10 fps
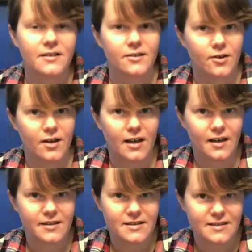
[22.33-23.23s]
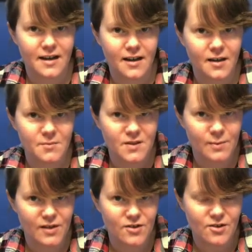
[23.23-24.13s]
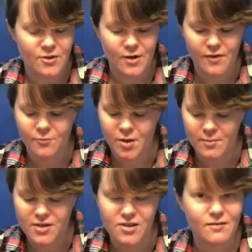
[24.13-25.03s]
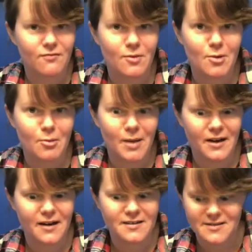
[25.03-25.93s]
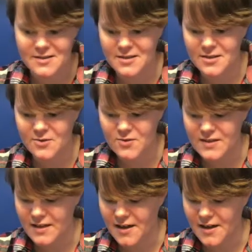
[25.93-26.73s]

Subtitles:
You're going to cut this sock up, so make sure you have permission from your parents to use